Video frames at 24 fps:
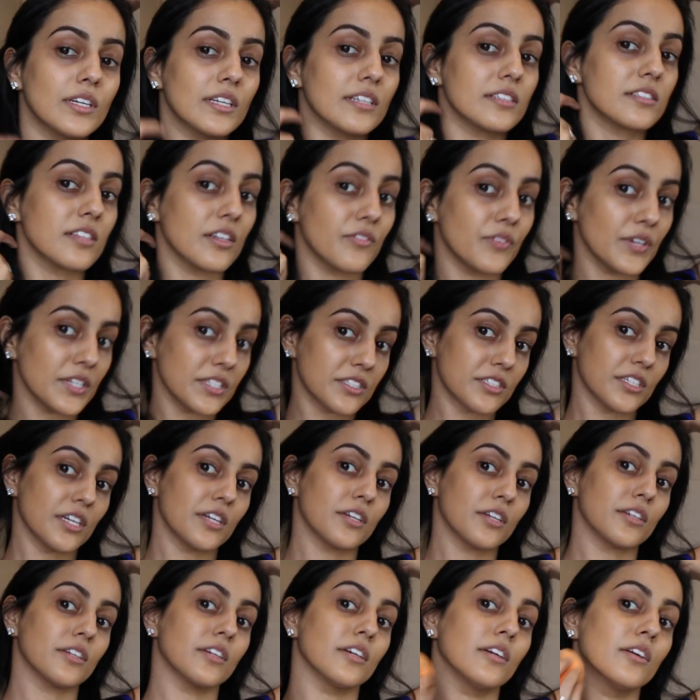Right, so if I show
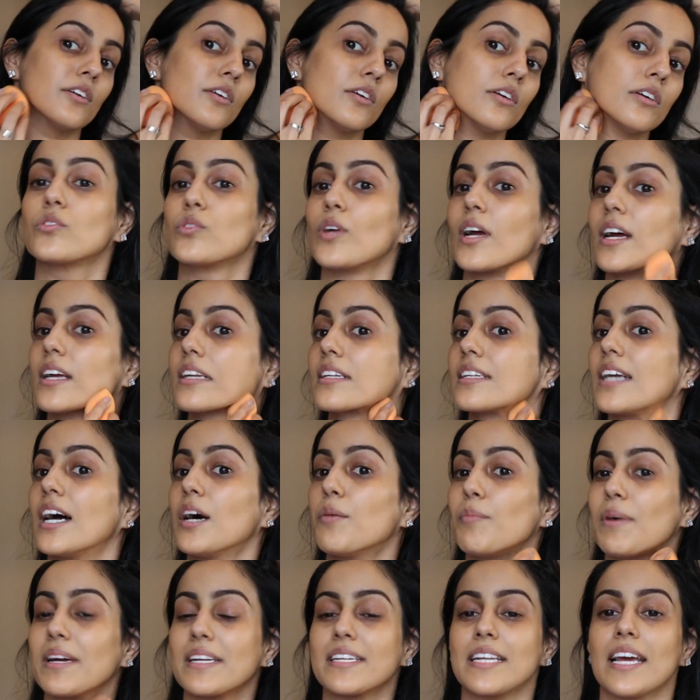you, dries
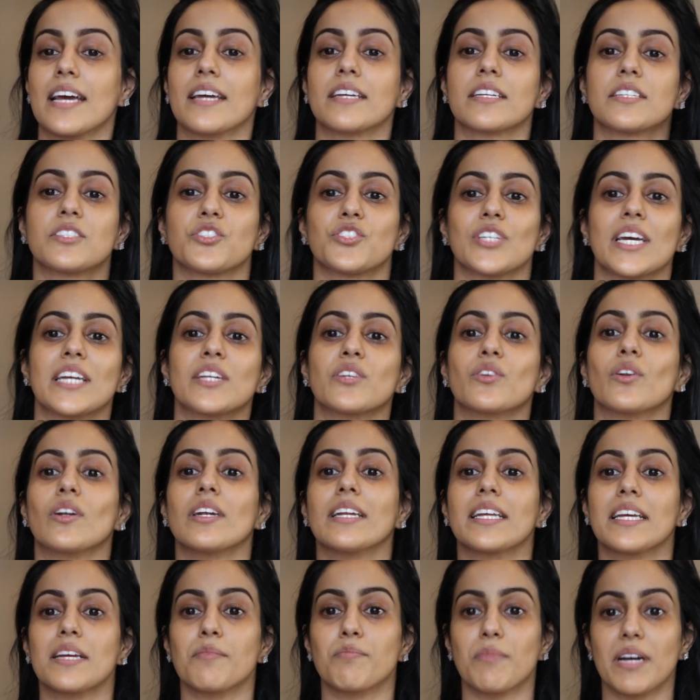down my neck.
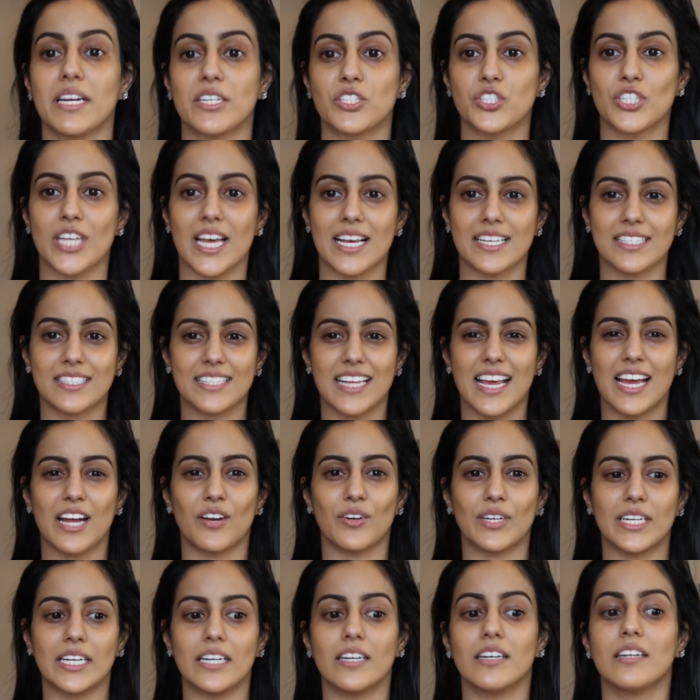Generally my chest
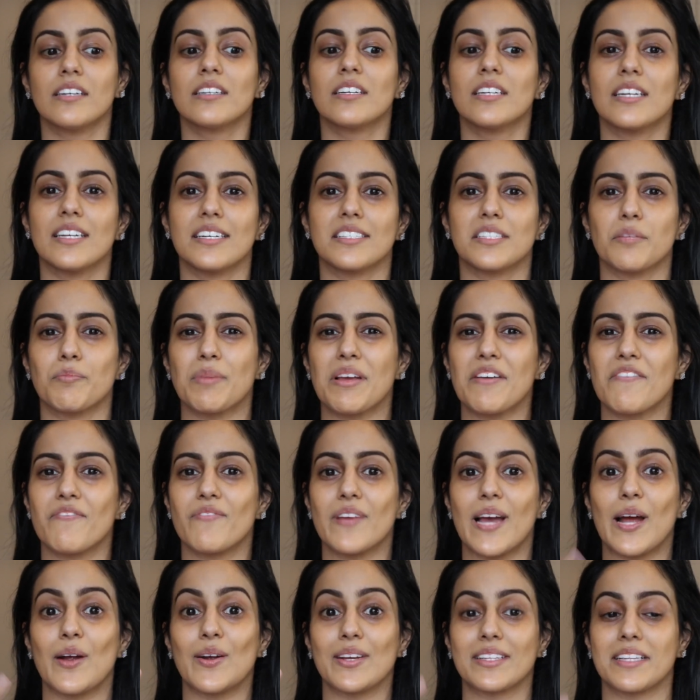area is a bit
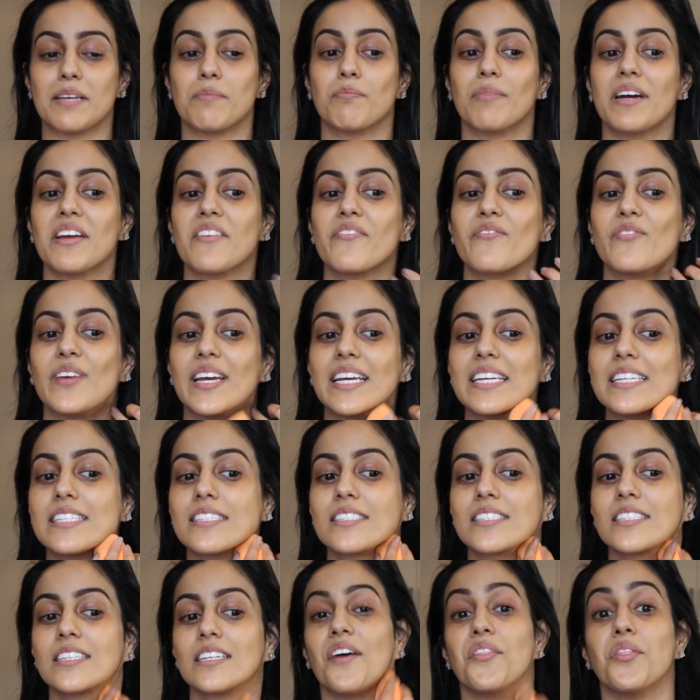fairer than my
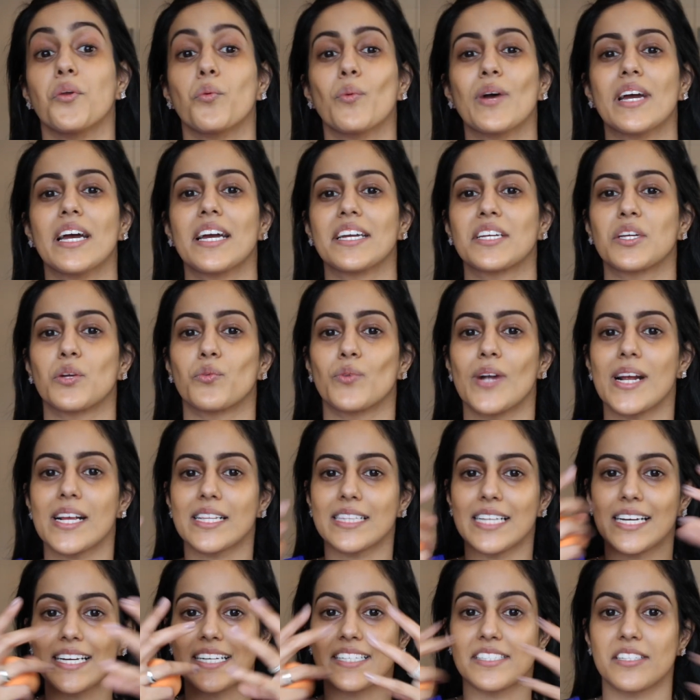face, and the way I
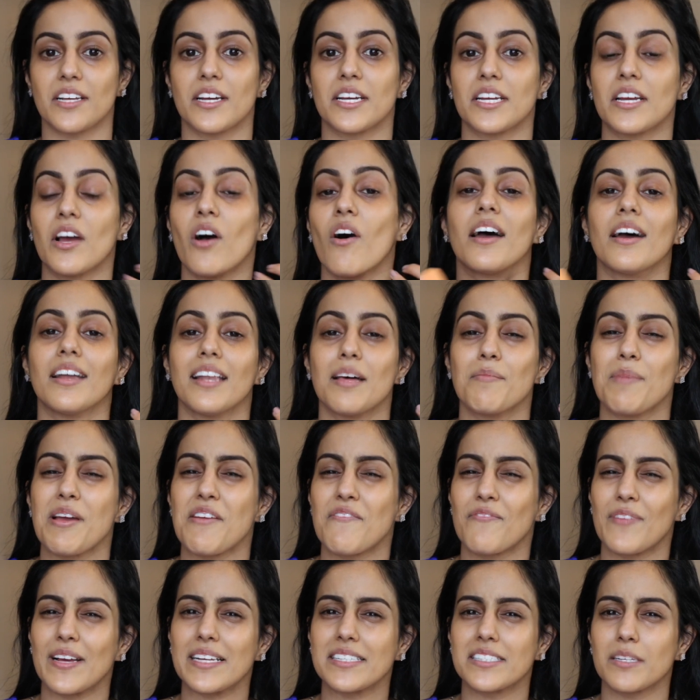correct that is I highlight my
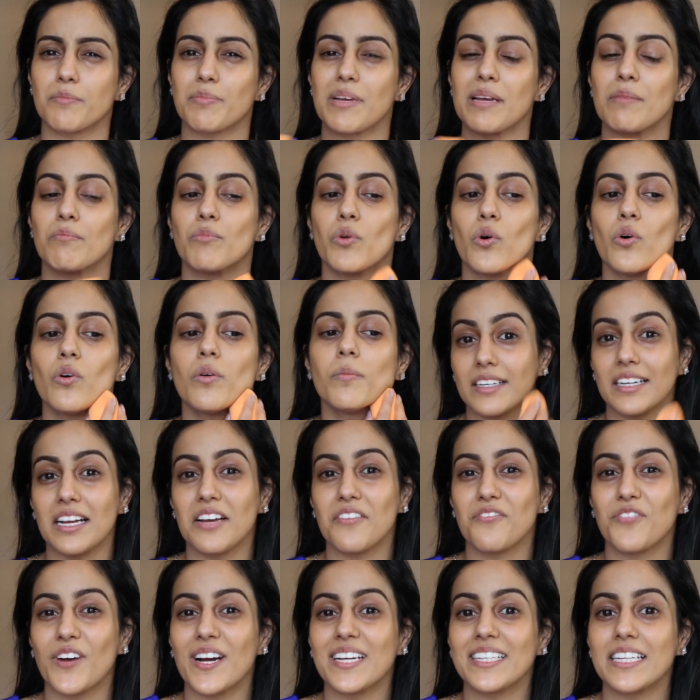face a bit more, and I
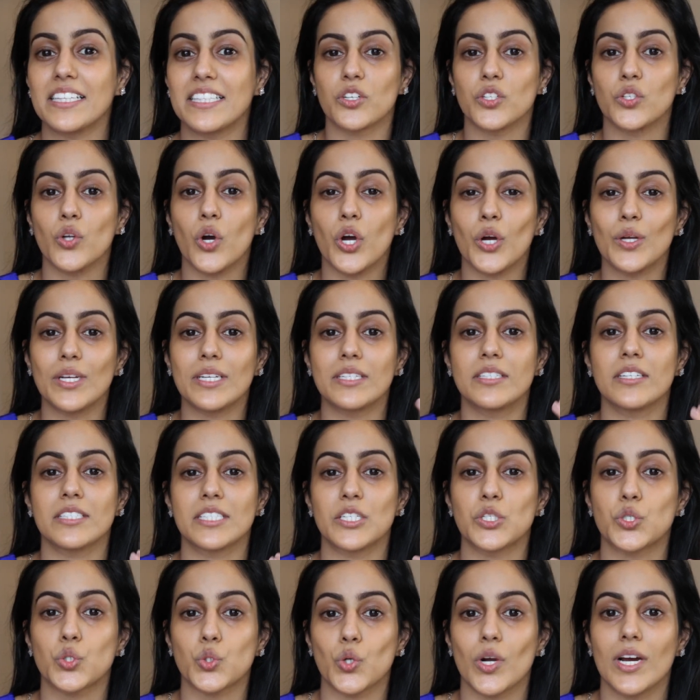find that not only does
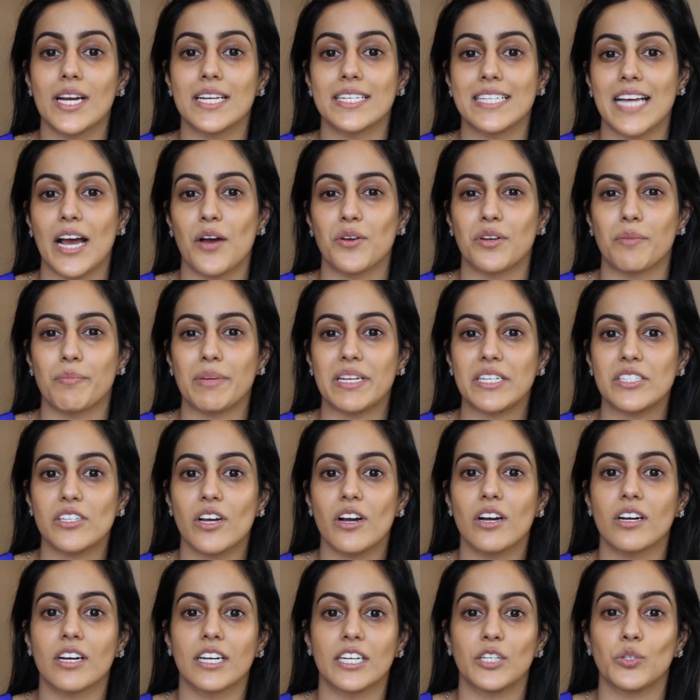it dry down a bit
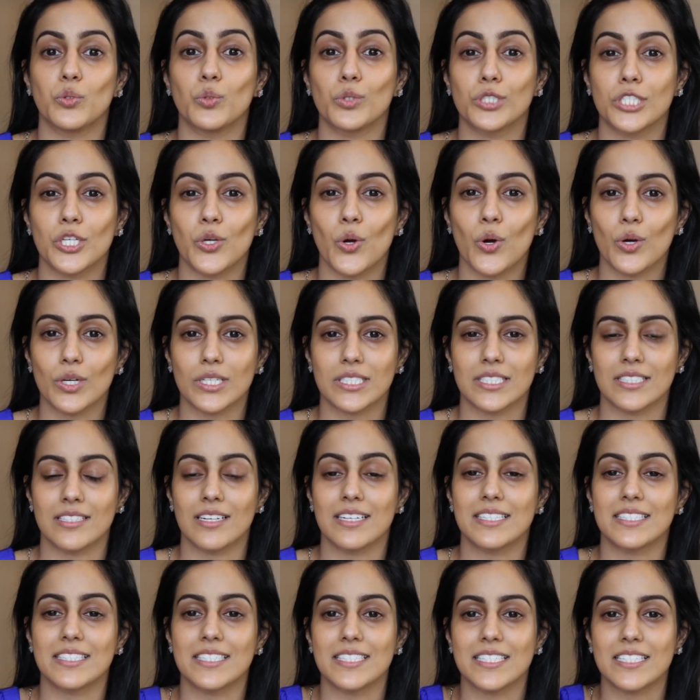dark, I also
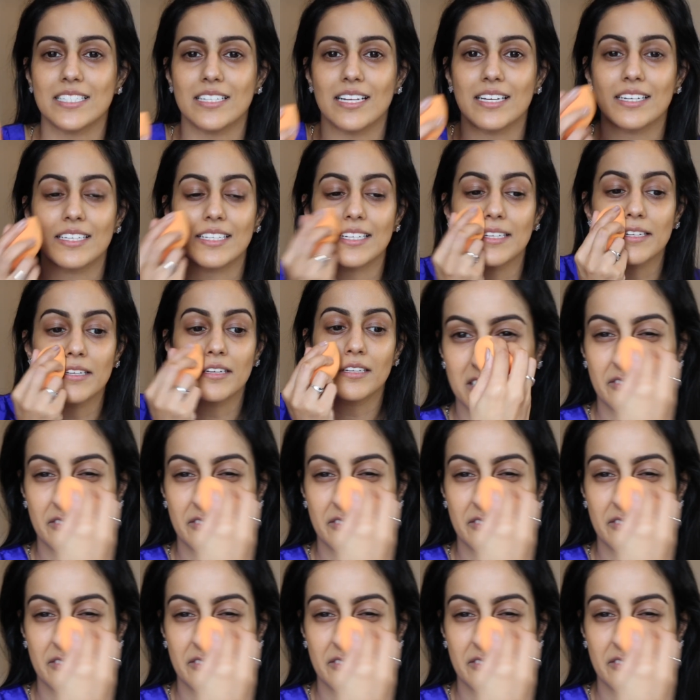oxidize it slightly.